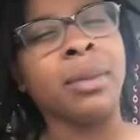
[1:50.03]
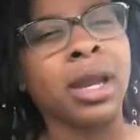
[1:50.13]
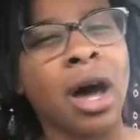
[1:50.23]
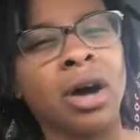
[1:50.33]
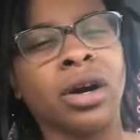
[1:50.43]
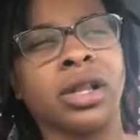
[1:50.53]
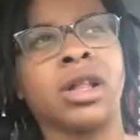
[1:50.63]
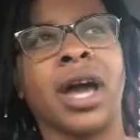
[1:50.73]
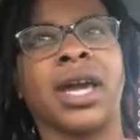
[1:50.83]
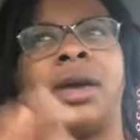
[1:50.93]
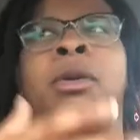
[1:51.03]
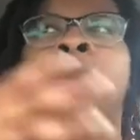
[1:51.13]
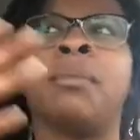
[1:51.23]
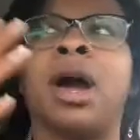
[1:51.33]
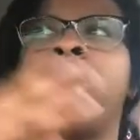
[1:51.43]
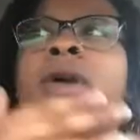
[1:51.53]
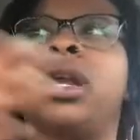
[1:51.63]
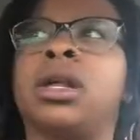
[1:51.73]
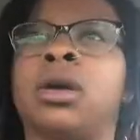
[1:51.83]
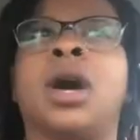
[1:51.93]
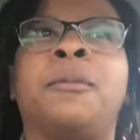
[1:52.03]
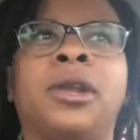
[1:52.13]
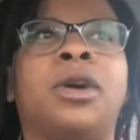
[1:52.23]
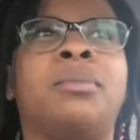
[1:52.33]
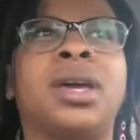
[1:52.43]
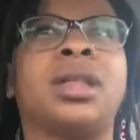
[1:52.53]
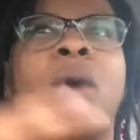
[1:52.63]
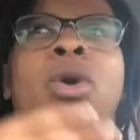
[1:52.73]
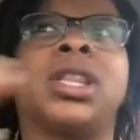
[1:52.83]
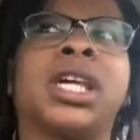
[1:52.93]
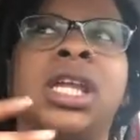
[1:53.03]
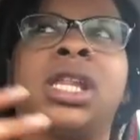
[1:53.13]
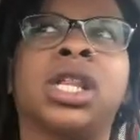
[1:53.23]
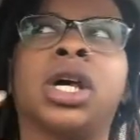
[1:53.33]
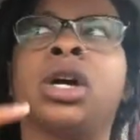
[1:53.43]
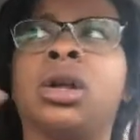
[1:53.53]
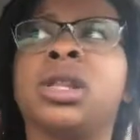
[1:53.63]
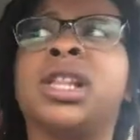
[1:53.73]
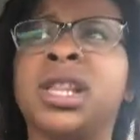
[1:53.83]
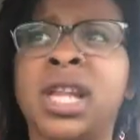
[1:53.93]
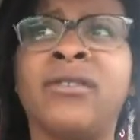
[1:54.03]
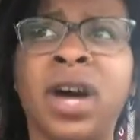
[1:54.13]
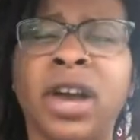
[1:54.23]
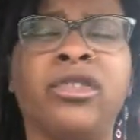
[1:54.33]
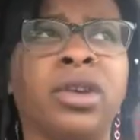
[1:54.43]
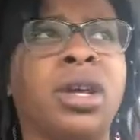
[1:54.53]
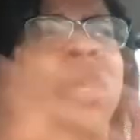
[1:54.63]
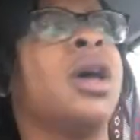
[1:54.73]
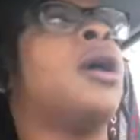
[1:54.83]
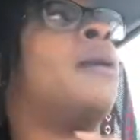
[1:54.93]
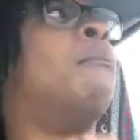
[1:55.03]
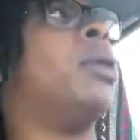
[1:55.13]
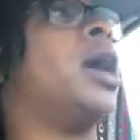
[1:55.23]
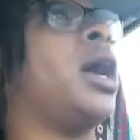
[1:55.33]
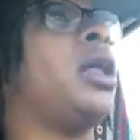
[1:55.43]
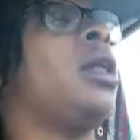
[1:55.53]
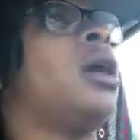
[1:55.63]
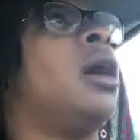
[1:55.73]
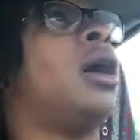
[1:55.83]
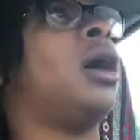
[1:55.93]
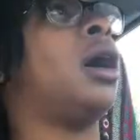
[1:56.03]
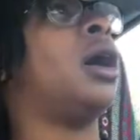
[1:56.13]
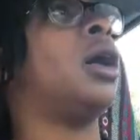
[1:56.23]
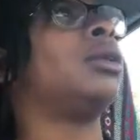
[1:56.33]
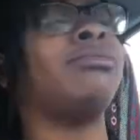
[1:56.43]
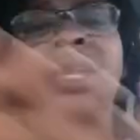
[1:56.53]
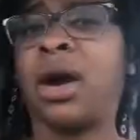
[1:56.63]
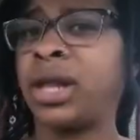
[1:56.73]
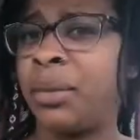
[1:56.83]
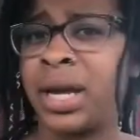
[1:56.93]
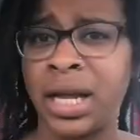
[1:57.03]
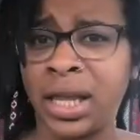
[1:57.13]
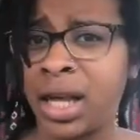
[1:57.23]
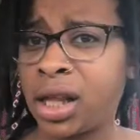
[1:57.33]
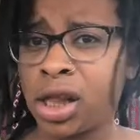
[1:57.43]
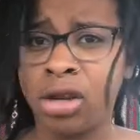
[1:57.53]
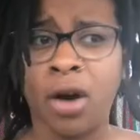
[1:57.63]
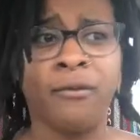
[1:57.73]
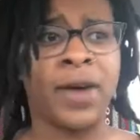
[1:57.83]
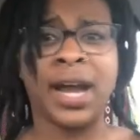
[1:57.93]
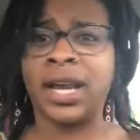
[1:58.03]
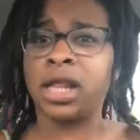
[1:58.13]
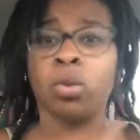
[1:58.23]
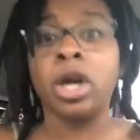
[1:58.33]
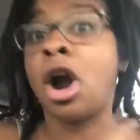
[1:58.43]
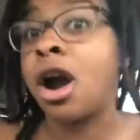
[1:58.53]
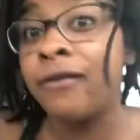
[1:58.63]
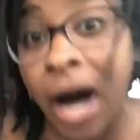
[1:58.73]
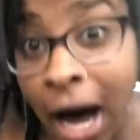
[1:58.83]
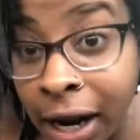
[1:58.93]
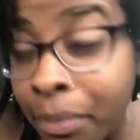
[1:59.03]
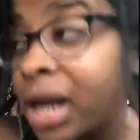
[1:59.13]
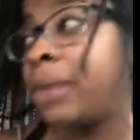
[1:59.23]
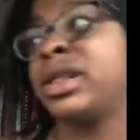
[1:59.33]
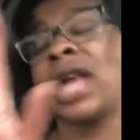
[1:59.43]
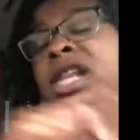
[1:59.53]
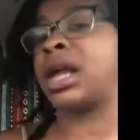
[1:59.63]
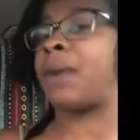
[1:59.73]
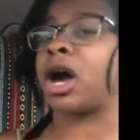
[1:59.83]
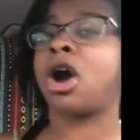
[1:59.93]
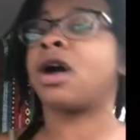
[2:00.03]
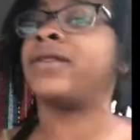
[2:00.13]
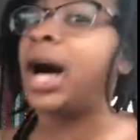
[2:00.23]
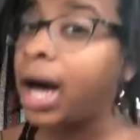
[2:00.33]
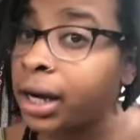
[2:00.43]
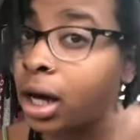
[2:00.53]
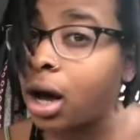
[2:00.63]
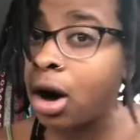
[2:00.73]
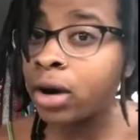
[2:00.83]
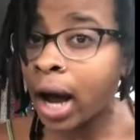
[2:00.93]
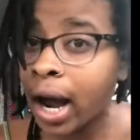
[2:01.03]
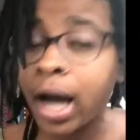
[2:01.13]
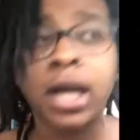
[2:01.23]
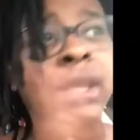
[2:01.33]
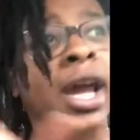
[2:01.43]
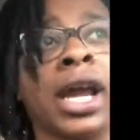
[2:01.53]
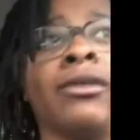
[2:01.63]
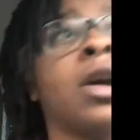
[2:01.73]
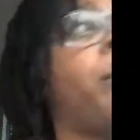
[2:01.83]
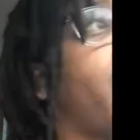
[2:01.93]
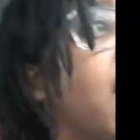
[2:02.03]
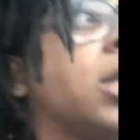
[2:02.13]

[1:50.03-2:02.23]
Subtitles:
longer so I can get my credit up a little bit. I wanted to get it to closer to 700. But, bitch, I was able to get this, you know, financed with Carvana, bitch. Let me tell you something about Carvana, okay? This ain't even no paid